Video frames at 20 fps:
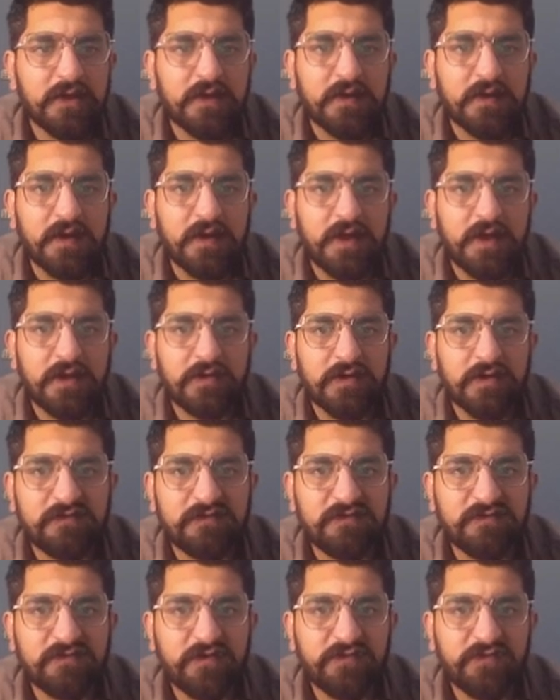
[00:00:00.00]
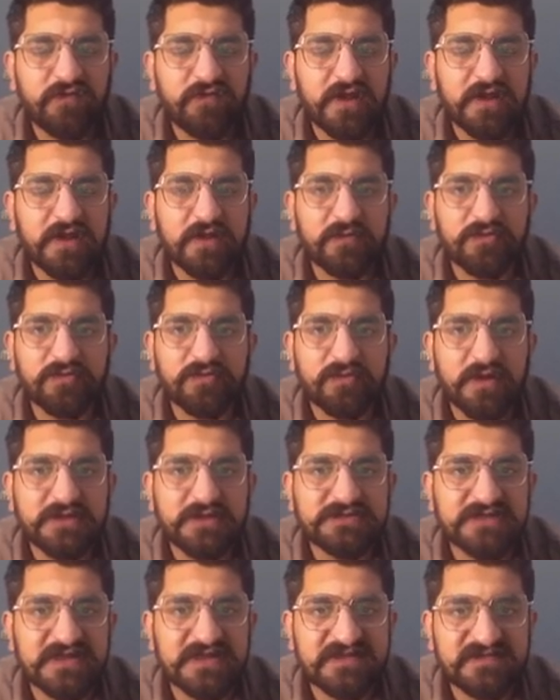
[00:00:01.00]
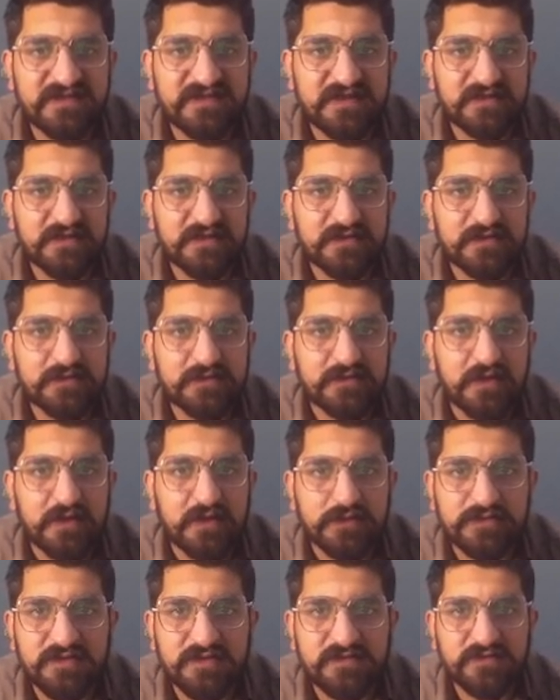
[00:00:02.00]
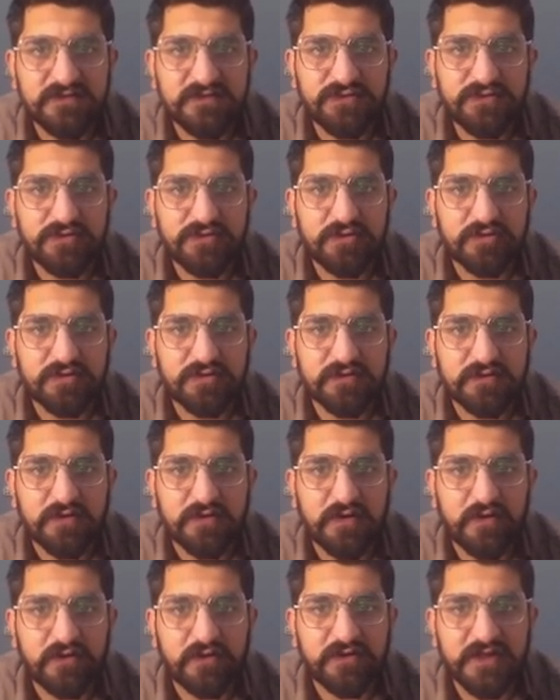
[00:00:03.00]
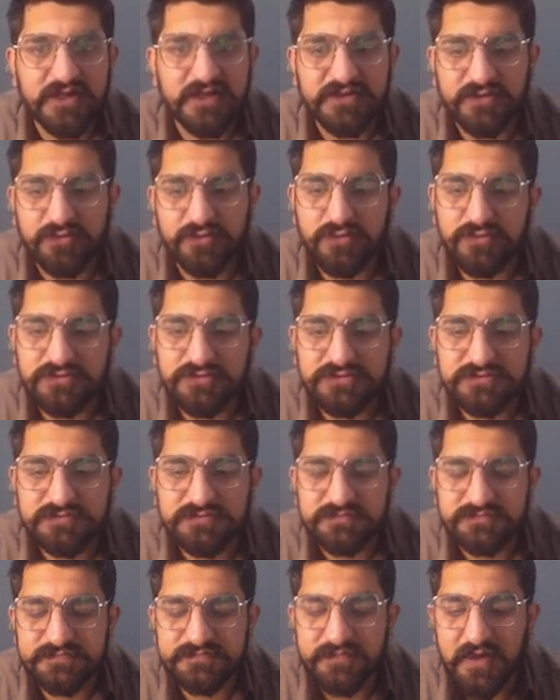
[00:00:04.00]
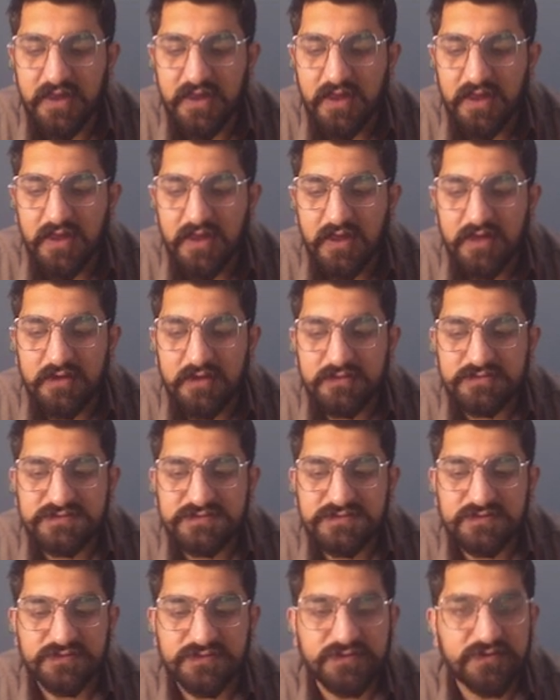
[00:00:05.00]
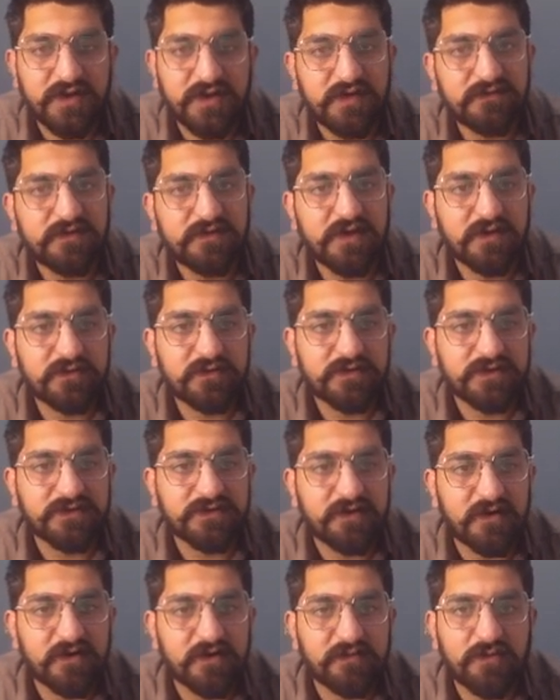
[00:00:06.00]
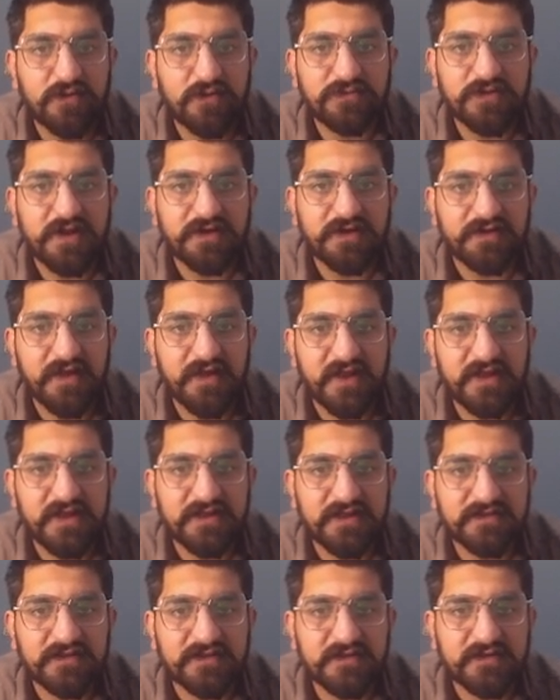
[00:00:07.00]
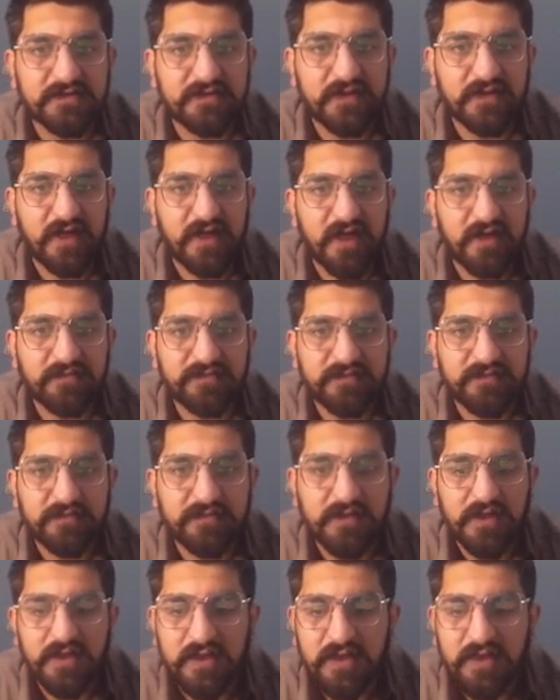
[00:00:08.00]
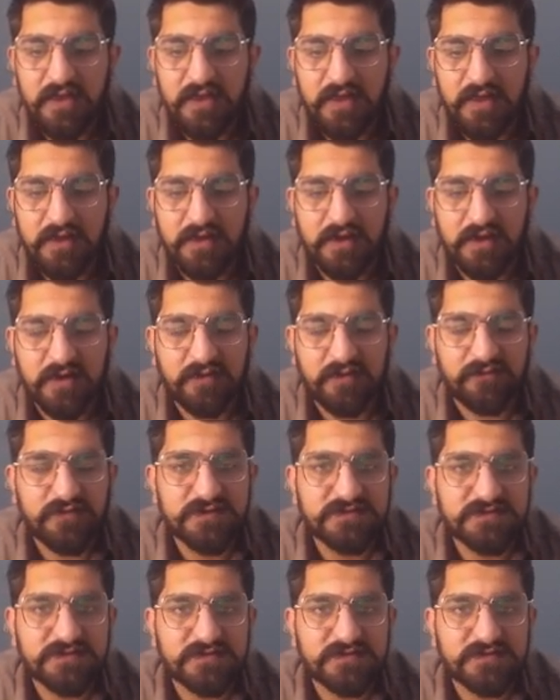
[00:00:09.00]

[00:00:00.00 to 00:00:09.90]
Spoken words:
Hello everyone, welcome to my chess channel. This is your online coach. So today we are going to talk about the Italian game, which